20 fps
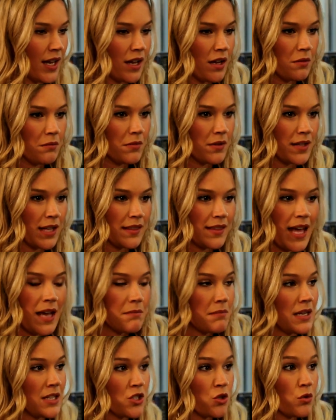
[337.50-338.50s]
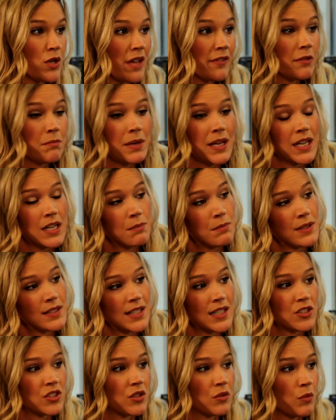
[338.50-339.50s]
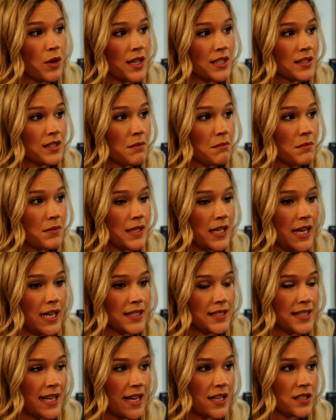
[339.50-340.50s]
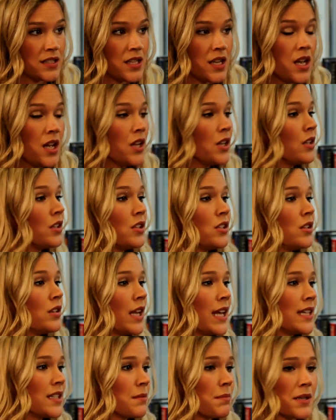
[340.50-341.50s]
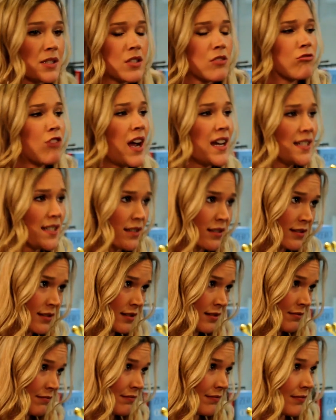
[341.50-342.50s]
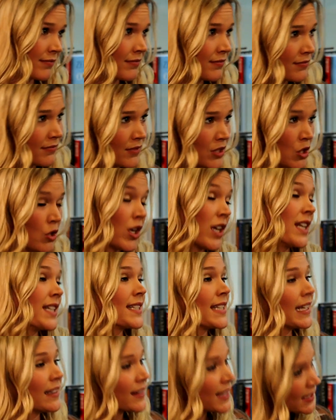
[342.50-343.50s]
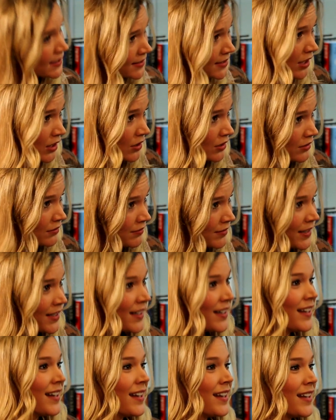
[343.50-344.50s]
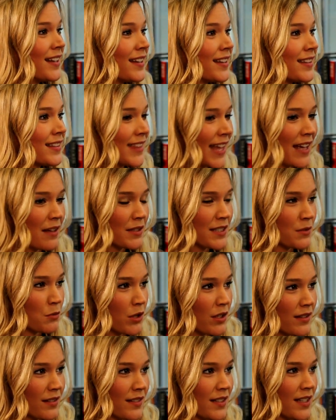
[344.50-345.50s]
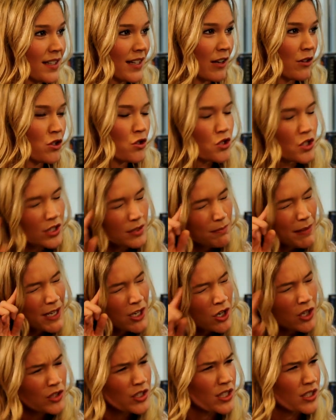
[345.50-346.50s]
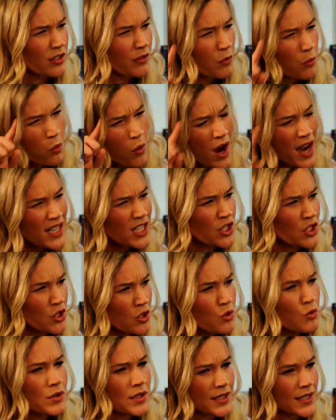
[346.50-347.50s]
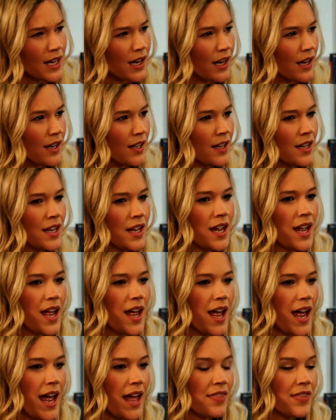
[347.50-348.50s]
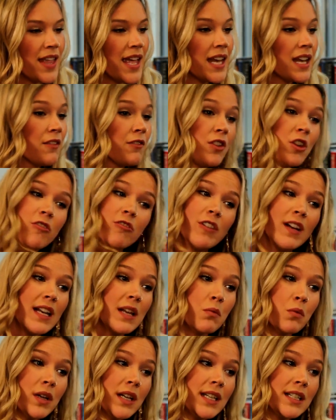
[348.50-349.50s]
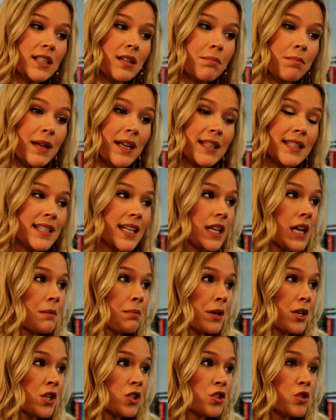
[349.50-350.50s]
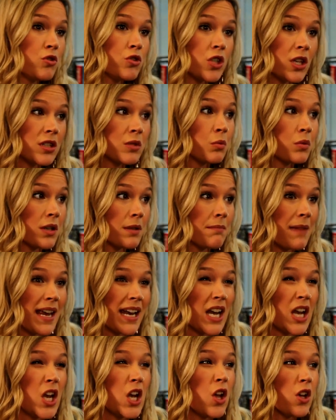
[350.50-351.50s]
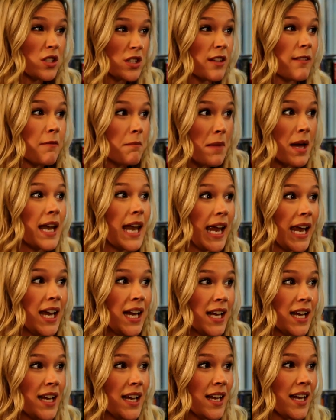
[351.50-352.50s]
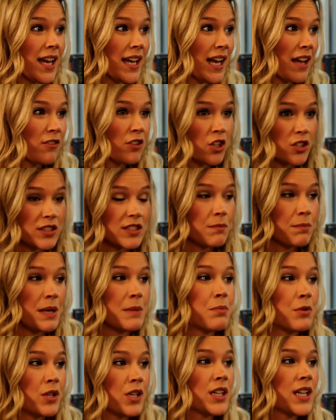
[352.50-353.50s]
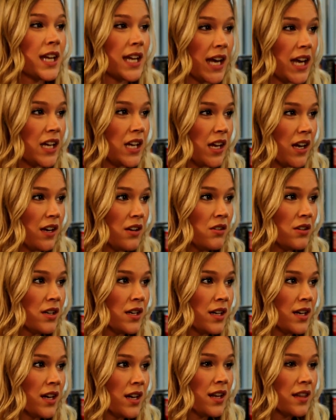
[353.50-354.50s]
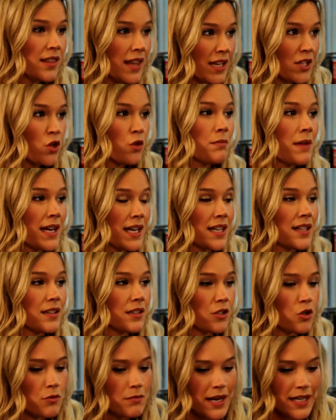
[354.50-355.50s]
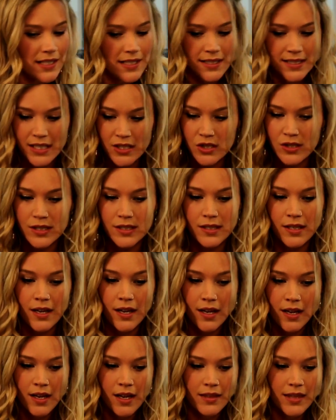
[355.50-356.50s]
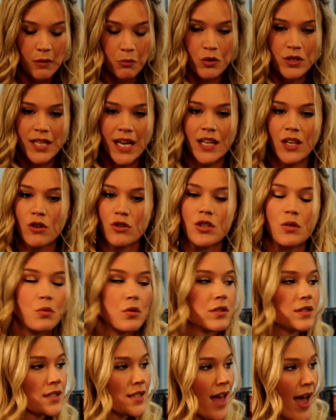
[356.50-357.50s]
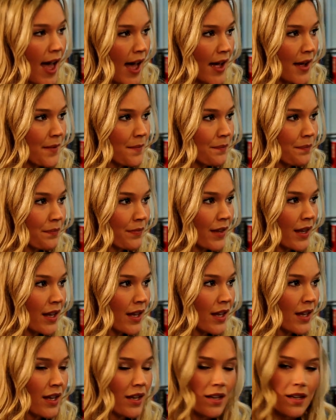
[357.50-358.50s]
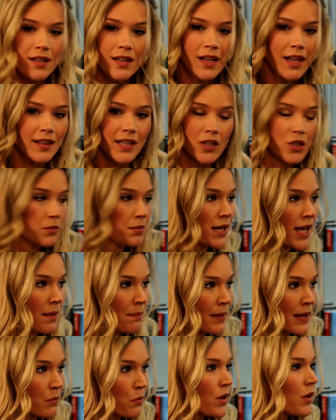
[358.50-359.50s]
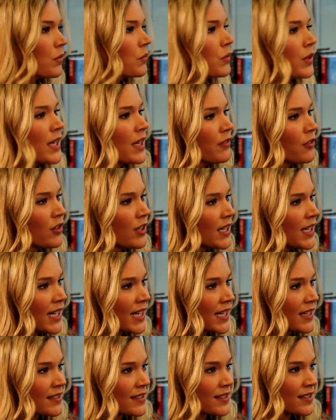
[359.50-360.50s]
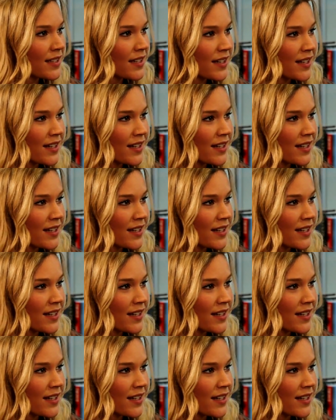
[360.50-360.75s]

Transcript: um, then that means you'll never be in a position where somebody says, here's a bunch of writers, you're mm. going to sing this song. That's what, you know, you just be conscious of why did you start? And then if you really wanted to be a singer because you just want to make lots of money and have lots of people looking at you, then you'll make, it, you'll make decisions that will take you towards that. And then you'll be happy. What, whatever it is,